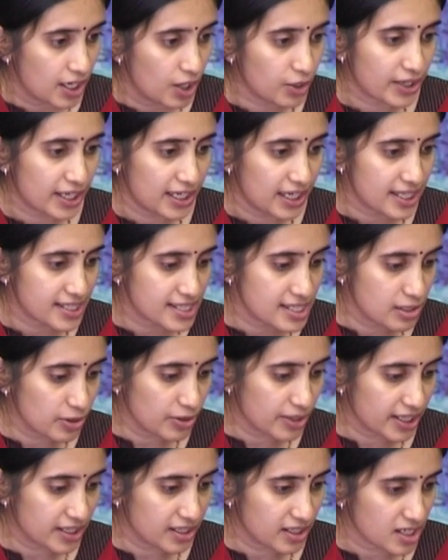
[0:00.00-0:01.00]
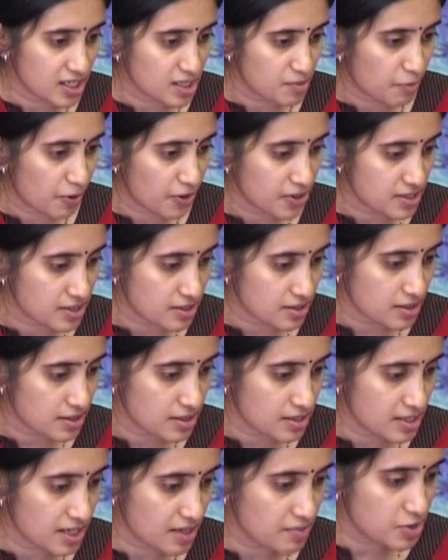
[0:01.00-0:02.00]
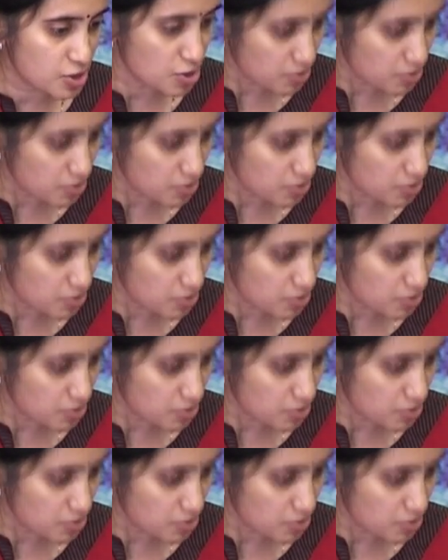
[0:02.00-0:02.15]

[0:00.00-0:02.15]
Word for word: Okay, let's look at the responses. It seems